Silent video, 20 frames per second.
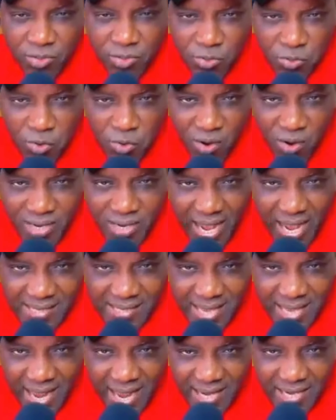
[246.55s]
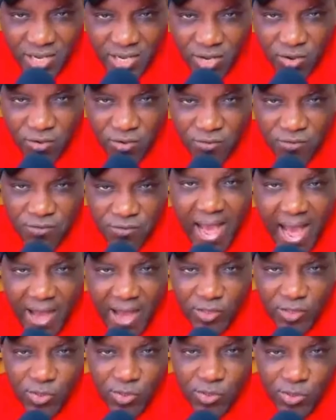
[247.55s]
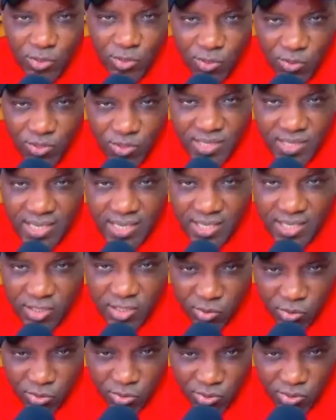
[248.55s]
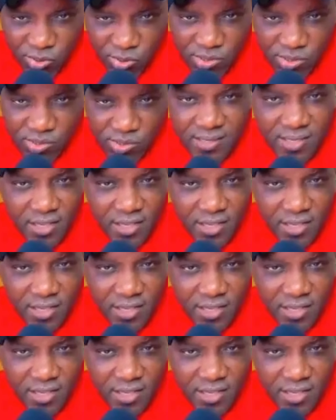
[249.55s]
true understanding of how to use these tools